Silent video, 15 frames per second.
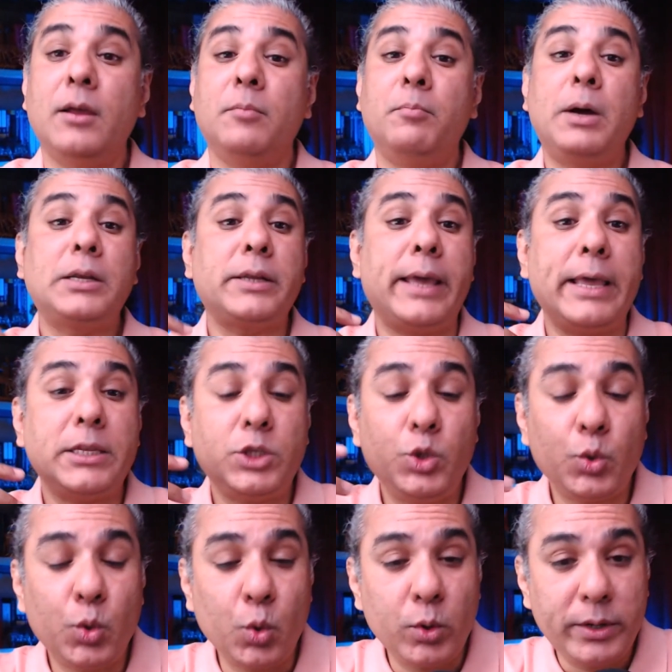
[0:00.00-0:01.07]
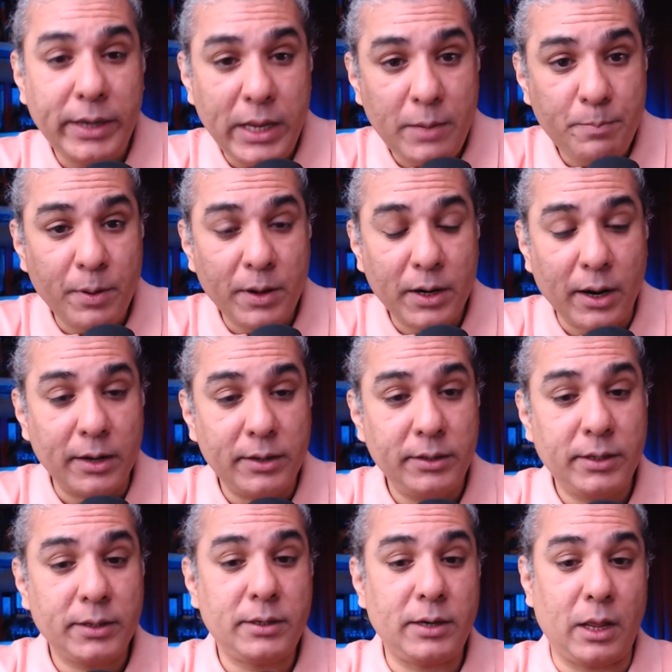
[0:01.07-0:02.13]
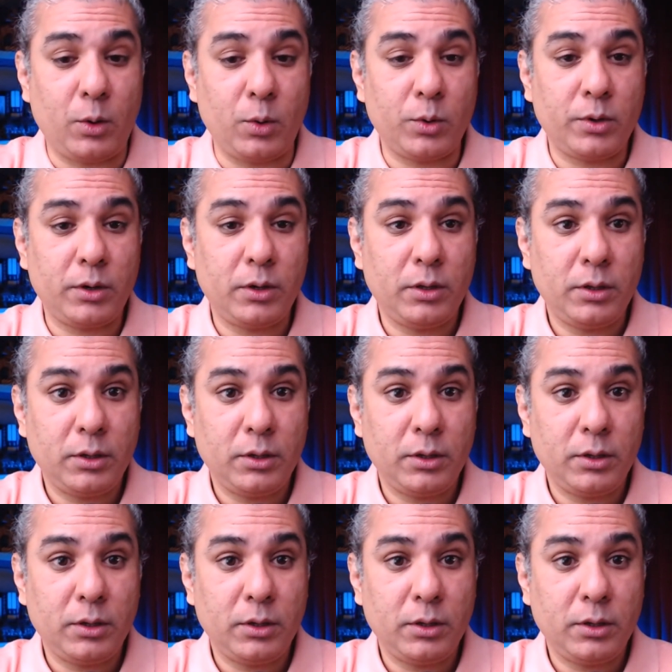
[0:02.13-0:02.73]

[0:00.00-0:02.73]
But as you go deeper underground,